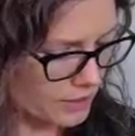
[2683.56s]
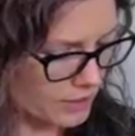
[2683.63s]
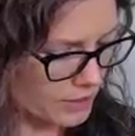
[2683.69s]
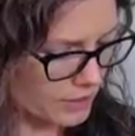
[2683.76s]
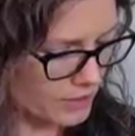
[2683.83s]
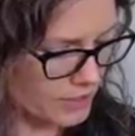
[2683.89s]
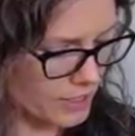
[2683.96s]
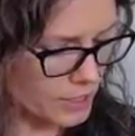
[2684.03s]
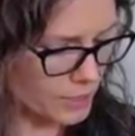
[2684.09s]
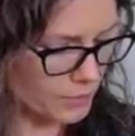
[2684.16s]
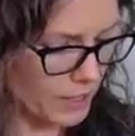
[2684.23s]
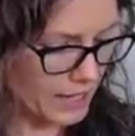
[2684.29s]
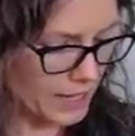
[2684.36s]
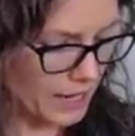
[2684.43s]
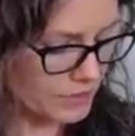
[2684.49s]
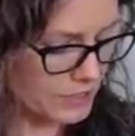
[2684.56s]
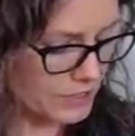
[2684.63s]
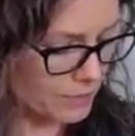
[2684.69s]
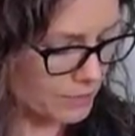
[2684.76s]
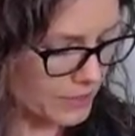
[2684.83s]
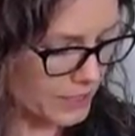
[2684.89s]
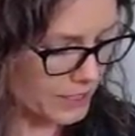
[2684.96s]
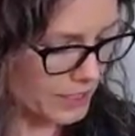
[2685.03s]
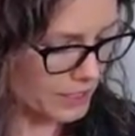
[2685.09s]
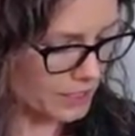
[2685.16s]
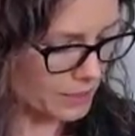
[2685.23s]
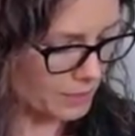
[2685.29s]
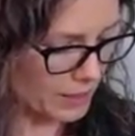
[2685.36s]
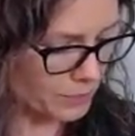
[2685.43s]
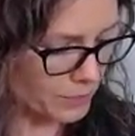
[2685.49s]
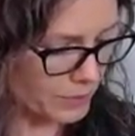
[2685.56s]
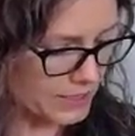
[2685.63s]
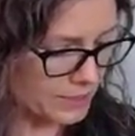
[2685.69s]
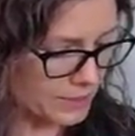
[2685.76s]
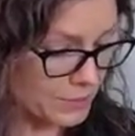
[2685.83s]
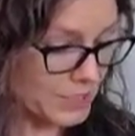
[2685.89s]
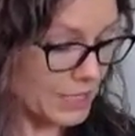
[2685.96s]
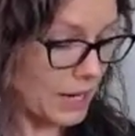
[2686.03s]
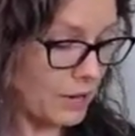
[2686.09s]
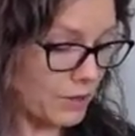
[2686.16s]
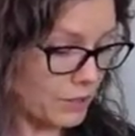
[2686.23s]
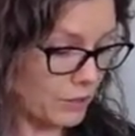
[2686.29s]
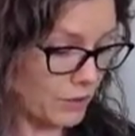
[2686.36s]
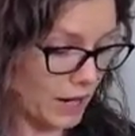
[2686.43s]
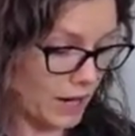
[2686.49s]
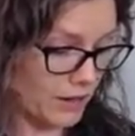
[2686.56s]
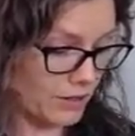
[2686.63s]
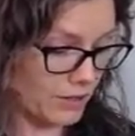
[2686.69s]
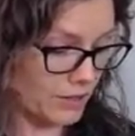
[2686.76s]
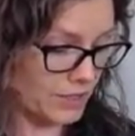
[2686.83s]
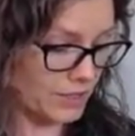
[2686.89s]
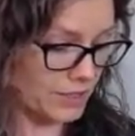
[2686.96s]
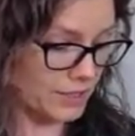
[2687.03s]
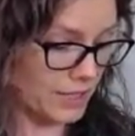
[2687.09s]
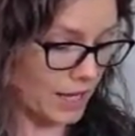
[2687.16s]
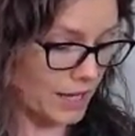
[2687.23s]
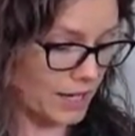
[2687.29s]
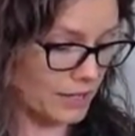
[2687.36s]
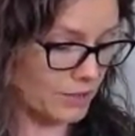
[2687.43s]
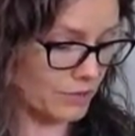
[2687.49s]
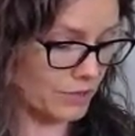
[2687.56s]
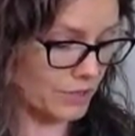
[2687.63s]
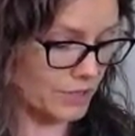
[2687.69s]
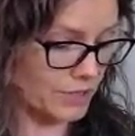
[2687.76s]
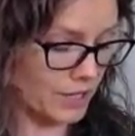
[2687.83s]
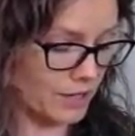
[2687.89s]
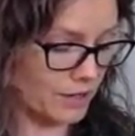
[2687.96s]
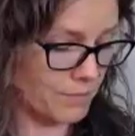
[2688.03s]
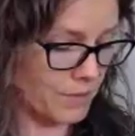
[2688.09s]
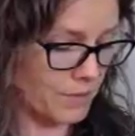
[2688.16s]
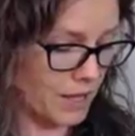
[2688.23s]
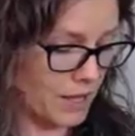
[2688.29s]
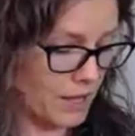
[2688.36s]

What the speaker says: then you might have something, you might put some sauerkraut on the side, or some,